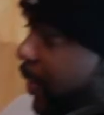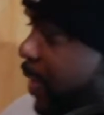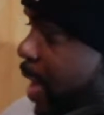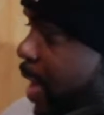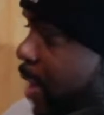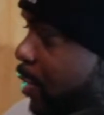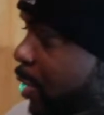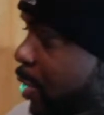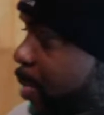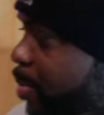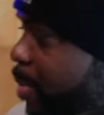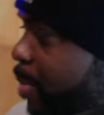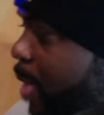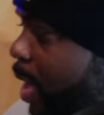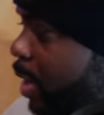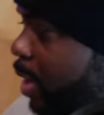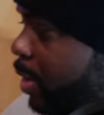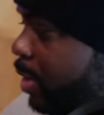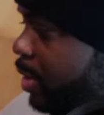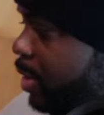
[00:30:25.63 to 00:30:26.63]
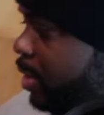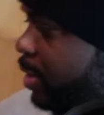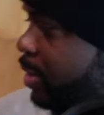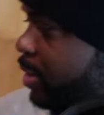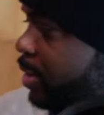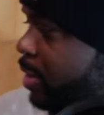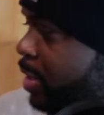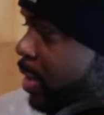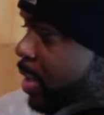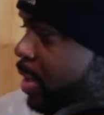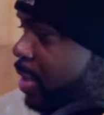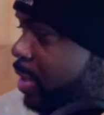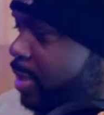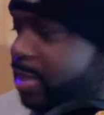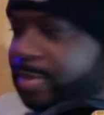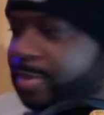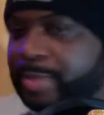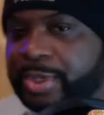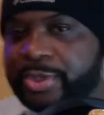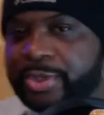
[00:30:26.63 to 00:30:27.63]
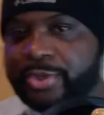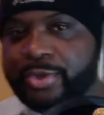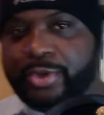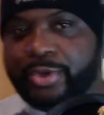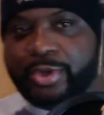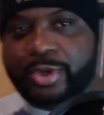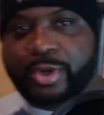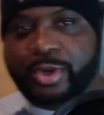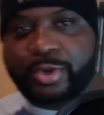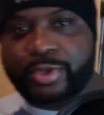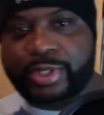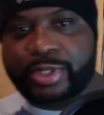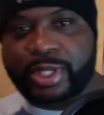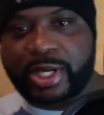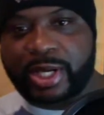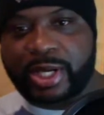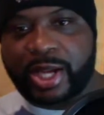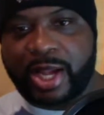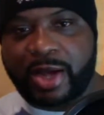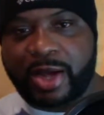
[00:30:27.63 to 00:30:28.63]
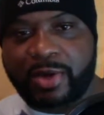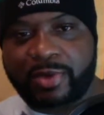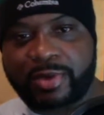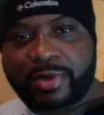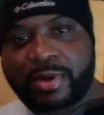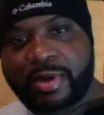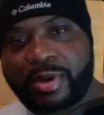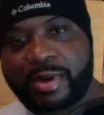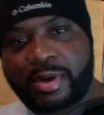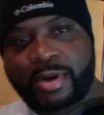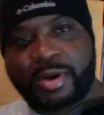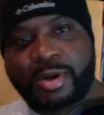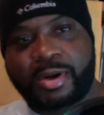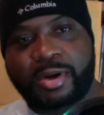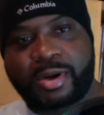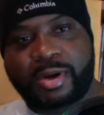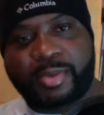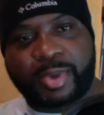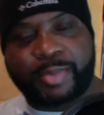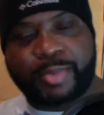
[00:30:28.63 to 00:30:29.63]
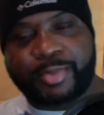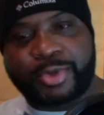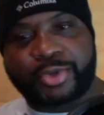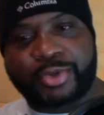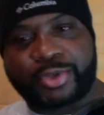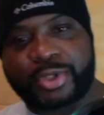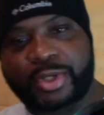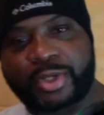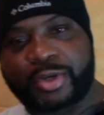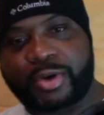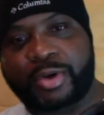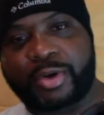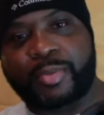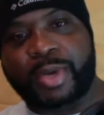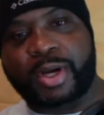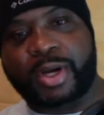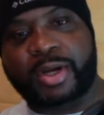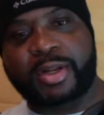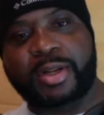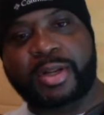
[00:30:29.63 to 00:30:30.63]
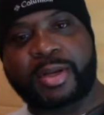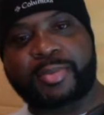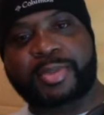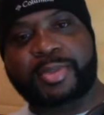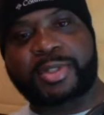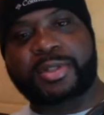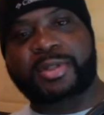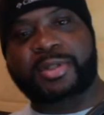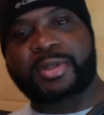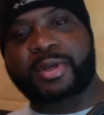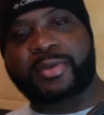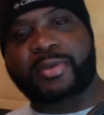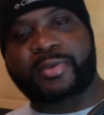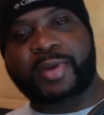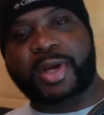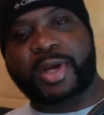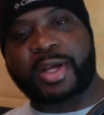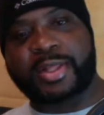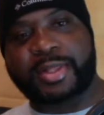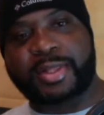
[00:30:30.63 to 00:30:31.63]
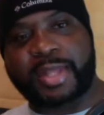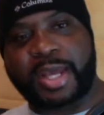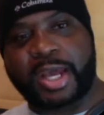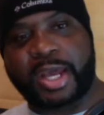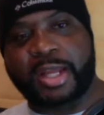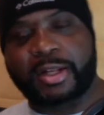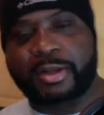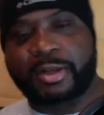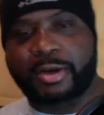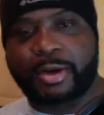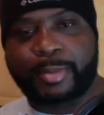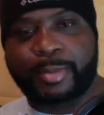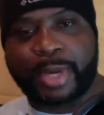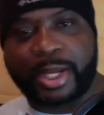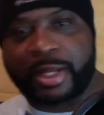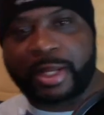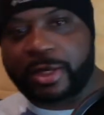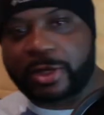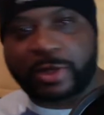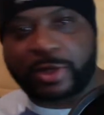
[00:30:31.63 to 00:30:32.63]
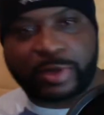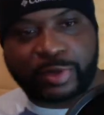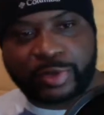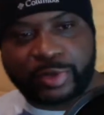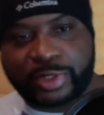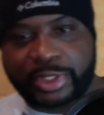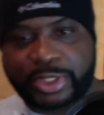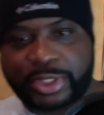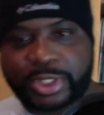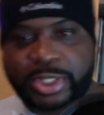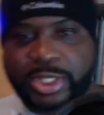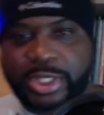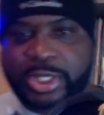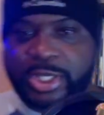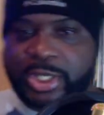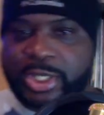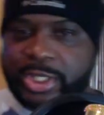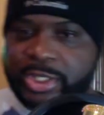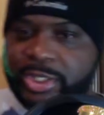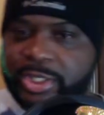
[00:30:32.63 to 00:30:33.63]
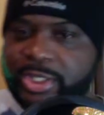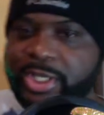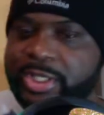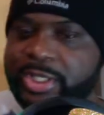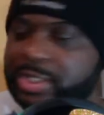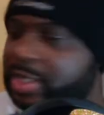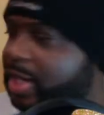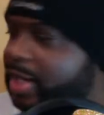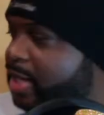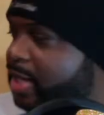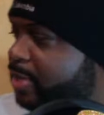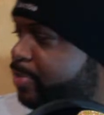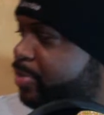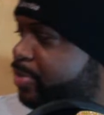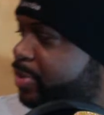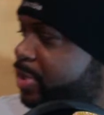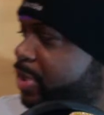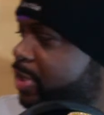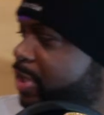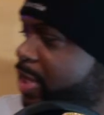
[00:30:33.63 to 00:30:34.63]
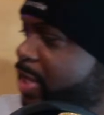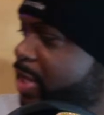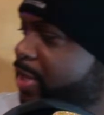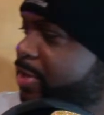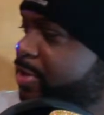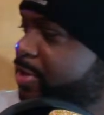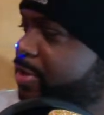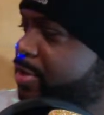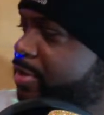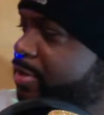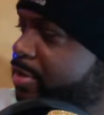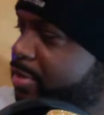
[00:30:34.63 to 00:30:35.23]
hour mark. Yeah, make sure you go check out all my music, all my clips and stuff like that, all my interludes, skits I like to put together.